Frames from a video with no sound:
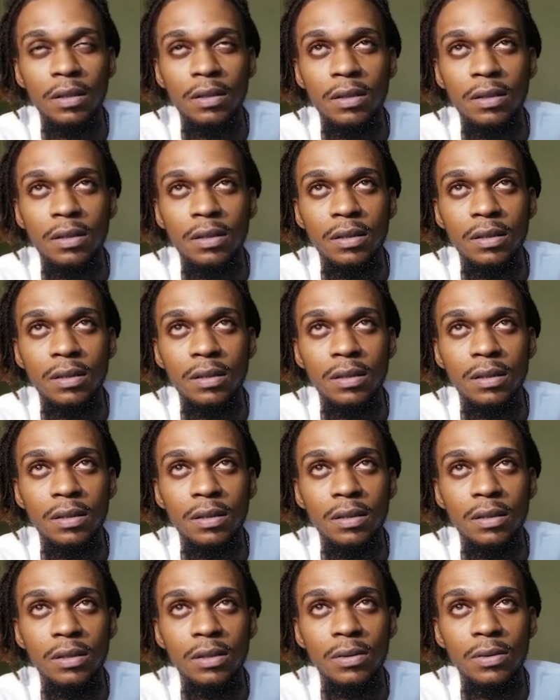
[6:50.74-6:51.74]
this is
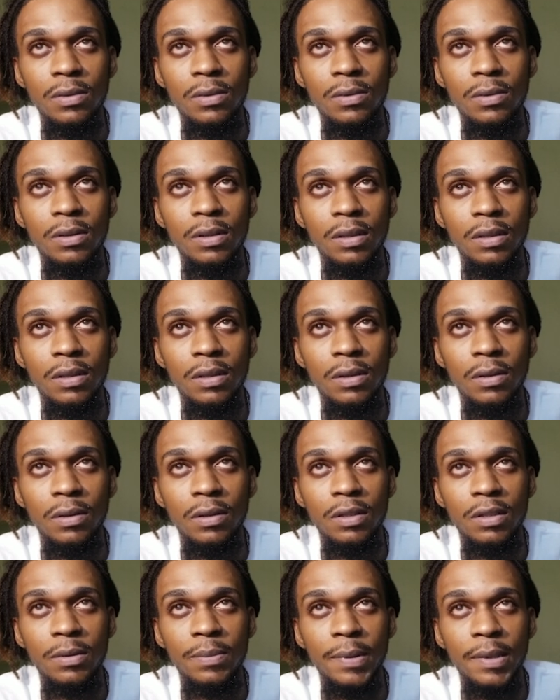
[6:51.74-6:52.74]
used in
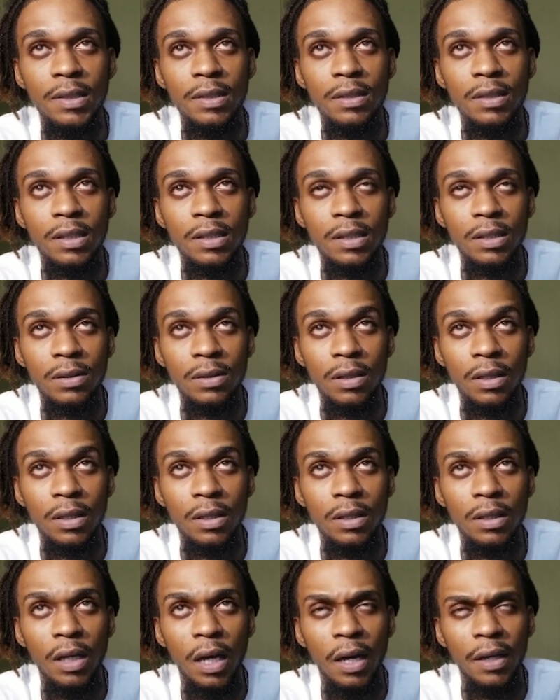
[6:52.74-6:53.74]
total space 6.
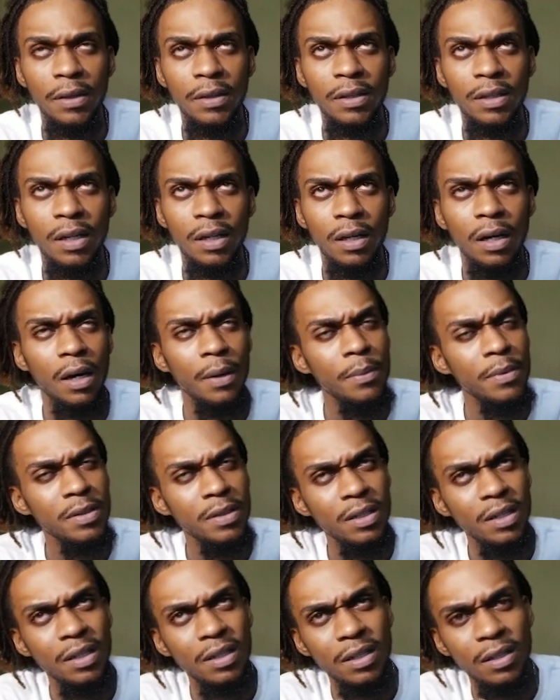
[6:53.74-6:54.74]
Okay, I think, how
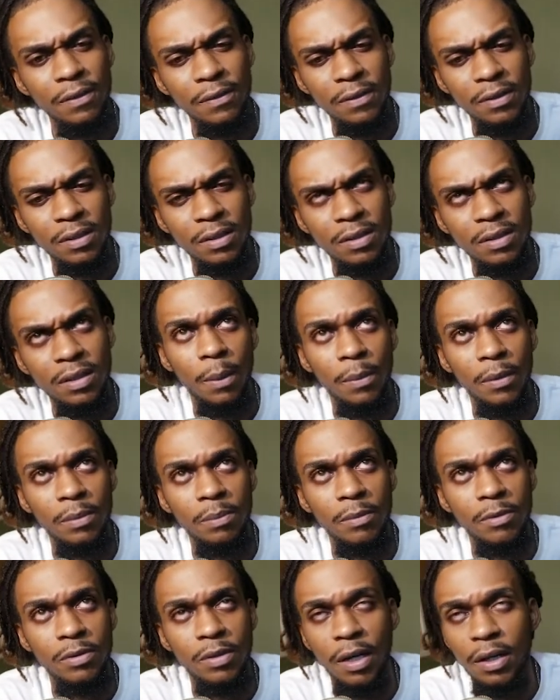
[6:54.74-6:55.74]
much did I give it? I'm
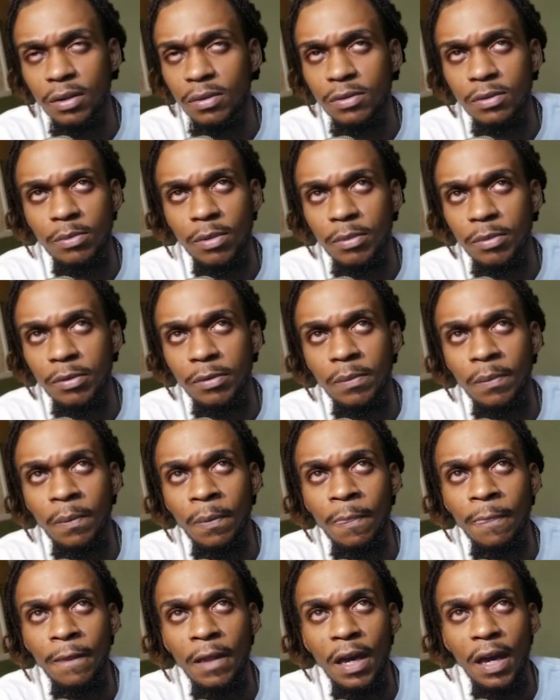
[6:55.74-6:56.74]
not, I don't remember.
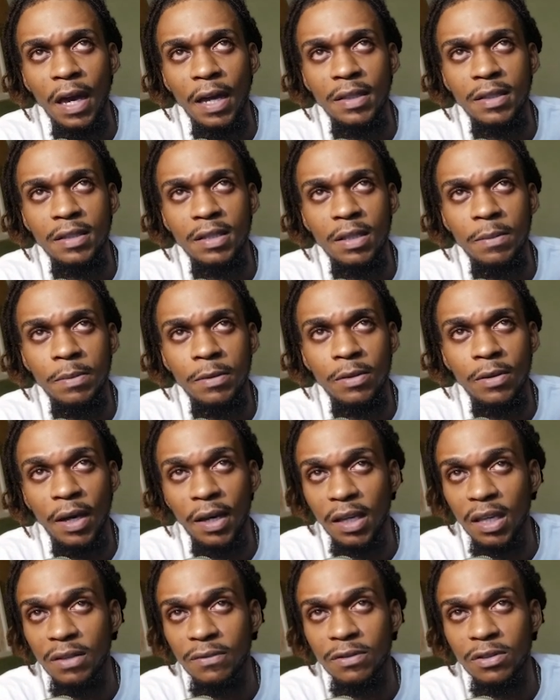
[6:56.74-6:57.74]
And
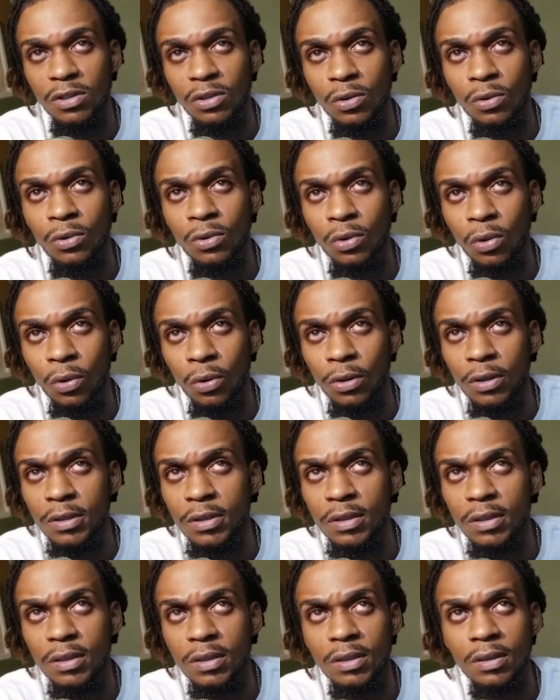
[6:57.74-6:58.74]
CPU, I gave it 2
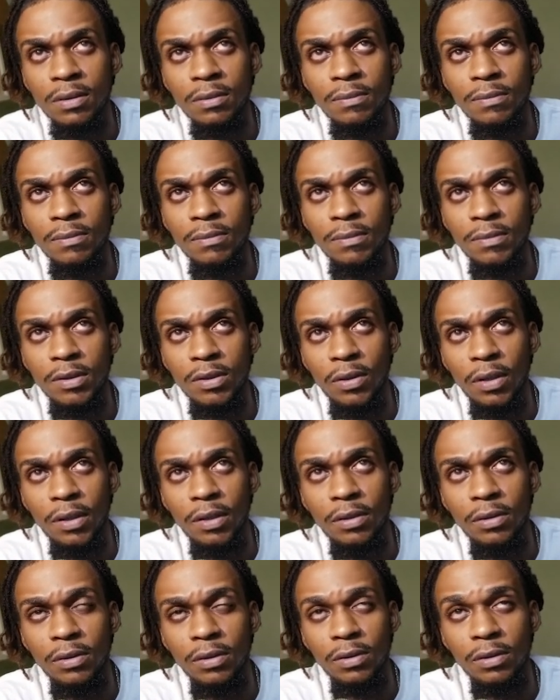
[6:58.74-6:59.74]
cores. So
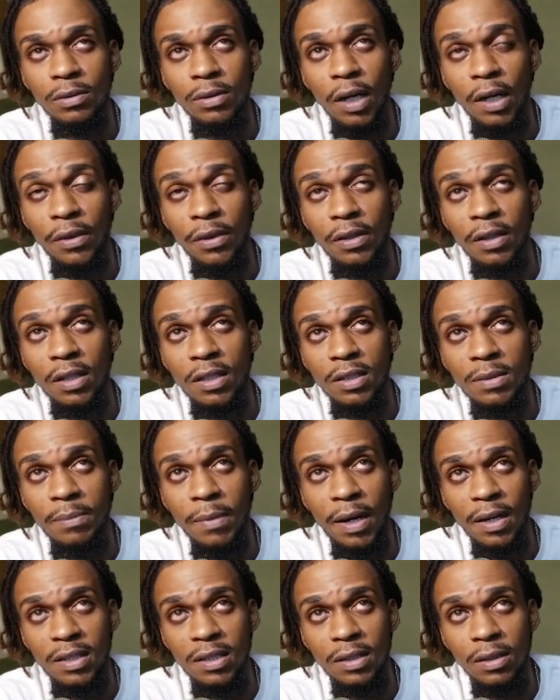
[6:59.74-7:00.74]
I don't know. I think
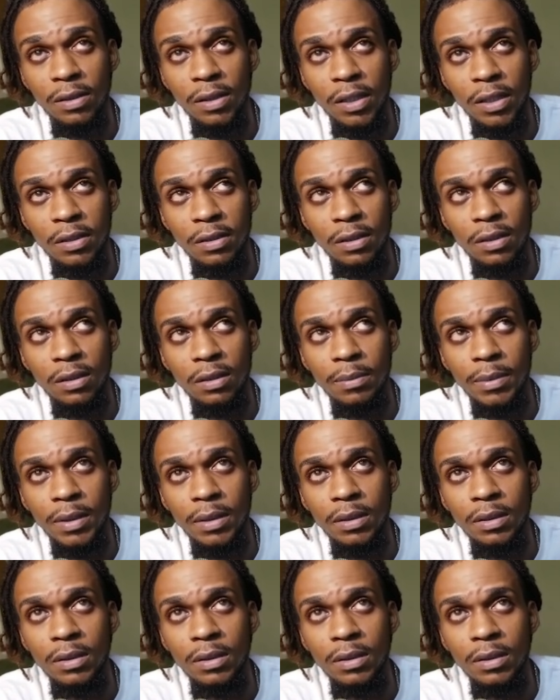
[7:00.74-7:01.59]
it's maxing out here a little